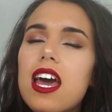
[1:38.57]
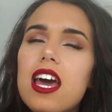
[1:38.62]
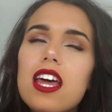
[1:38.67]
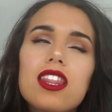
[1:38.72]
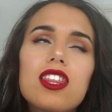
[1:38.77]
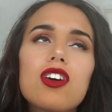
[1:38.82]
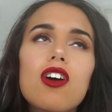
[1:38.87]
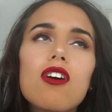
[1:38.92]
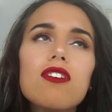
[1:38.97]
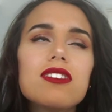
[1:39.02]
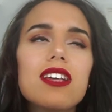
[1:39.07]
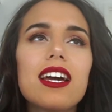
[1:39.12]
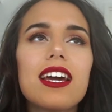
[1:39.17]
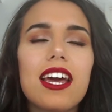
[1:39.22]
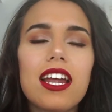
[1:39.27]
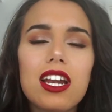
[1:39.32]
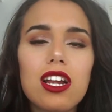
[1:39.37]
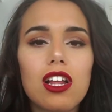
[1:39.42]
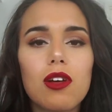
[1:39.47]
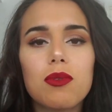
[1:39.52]
the girls aren't
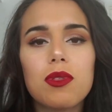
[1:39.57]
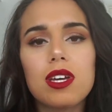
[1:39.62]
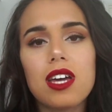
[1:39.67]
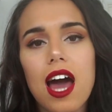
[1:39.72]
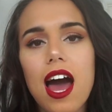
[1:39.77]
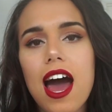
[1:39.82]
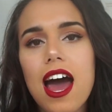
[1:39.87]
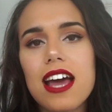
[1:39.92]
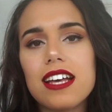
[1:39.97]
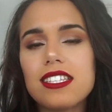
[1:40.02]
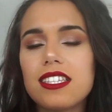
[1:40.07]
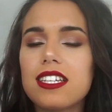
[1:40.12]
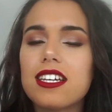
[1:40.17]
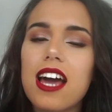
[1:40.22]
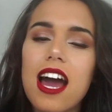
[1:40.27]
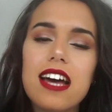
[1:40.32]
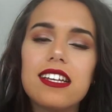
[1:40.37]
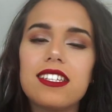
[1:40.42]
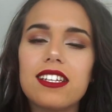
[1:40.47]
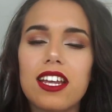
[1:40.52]
getting off the guys and the
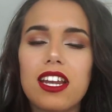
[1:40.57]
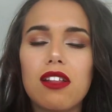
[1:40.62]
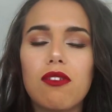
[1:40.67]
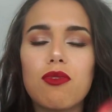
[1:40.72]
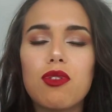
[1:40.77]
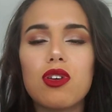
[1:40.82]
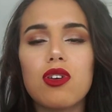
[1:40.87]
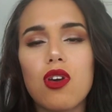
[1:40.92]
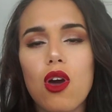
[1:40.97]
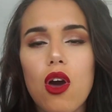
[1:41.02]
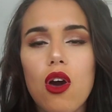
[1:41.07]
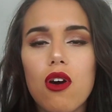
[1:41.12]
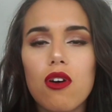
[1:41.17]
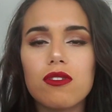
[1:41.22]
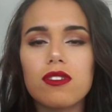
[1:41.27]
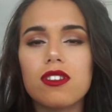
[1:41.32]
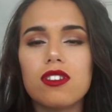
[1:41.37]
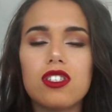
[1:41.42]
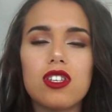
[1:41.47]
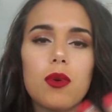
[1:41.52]
guys aren't getting off the
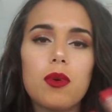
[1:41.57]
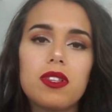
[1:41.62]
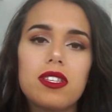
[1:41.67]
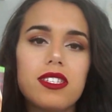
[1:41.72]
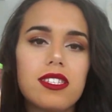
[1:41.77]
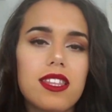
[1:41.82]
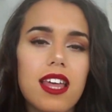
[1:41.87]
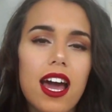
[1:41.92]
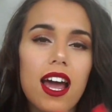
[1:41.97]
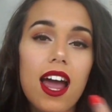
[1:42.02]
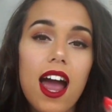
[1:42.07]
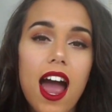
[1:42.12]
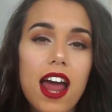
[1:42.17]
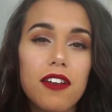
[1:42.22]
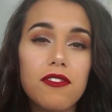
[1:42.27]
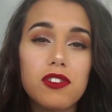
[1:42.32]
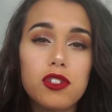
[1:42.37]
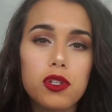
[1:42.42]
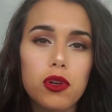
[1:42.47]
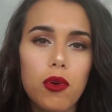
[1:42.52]
girls, and so it's that kind
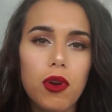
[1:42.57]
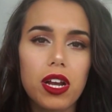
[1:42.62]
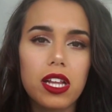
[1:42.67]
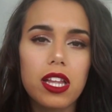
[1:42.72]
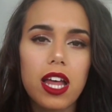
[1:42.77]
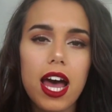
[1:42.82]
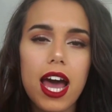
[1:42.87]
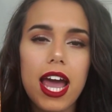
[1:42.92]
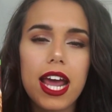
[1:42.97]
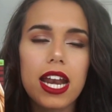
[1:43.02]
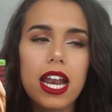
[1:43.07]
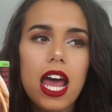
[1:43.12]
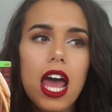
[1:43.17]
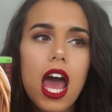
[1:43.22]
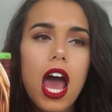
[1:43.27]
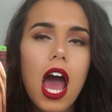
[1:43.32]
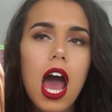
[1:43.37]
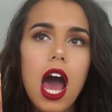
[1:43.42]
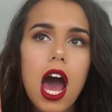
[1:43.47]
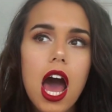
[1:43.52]
of storyline.
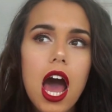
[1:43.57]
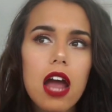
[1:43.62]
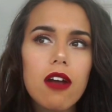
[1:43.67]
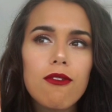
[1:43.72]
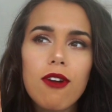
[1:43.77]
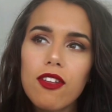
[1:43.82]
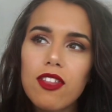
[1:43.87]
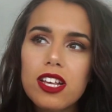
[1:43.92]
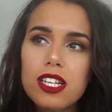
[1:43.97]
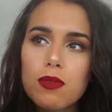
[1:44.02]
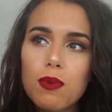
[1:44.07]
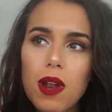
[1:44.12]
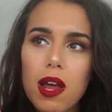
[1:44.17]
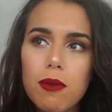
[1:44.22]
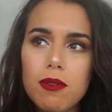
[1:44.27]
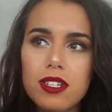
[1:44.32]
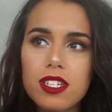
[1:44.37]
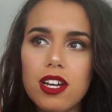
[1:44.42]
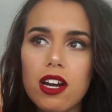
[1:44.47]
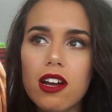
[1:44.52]
I read this when
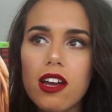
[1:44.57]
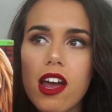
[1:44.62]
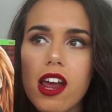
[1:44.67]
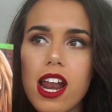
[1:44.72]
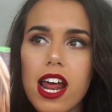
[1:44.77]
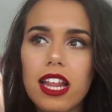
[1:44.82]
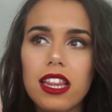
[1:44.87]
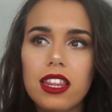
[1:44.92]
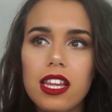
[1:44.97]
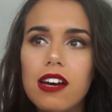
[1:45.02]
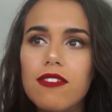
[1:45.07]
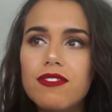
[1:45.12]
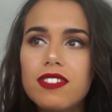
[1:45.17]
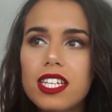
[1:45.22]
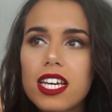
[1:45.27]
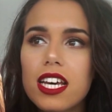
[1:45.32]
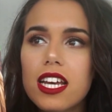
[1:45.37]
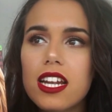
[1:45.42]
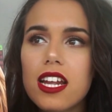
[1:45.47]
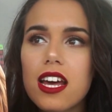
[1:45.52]
I was younger and I loved
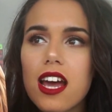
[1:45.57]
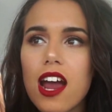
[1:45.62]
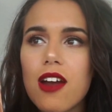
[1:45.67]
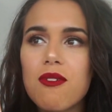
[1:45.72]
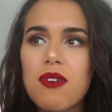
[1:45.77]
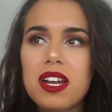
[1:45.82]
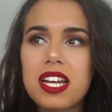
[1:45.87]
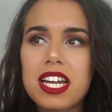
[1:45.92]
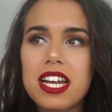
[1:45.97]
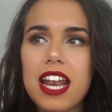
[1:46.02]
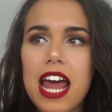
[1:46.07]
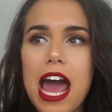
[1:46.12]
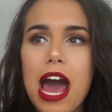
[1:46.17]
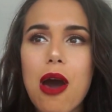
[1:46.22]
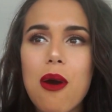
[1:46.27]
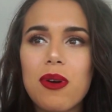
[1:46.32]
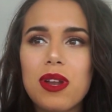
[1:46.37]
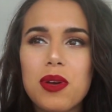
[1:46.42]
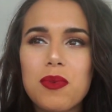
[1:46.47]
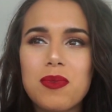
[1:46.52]
it. I read it
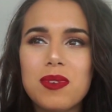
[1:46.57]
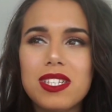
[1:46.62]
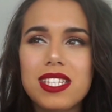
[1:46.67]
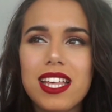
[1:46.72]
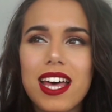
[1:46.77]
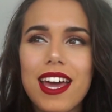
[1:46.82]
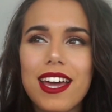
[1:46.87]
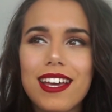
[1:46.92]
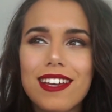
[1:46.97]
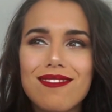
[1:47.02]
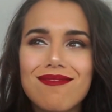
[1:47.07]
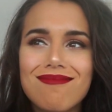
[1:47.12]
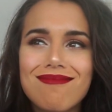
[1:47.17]
now and it was like,